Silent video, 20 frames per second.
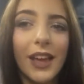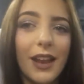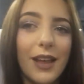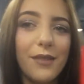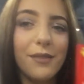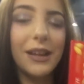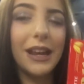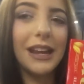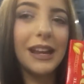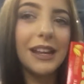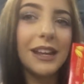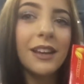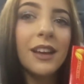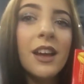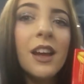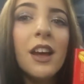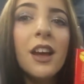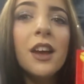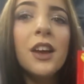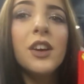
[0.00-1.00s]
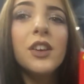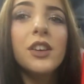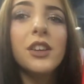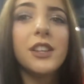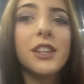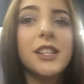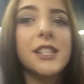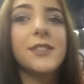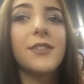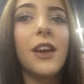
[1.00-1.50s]
I'm eating
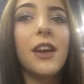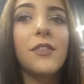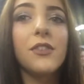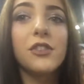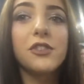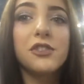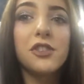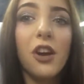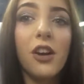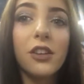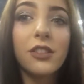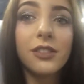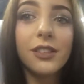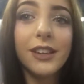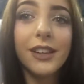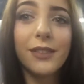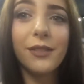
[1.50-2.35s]
Yuki's favourite chocolate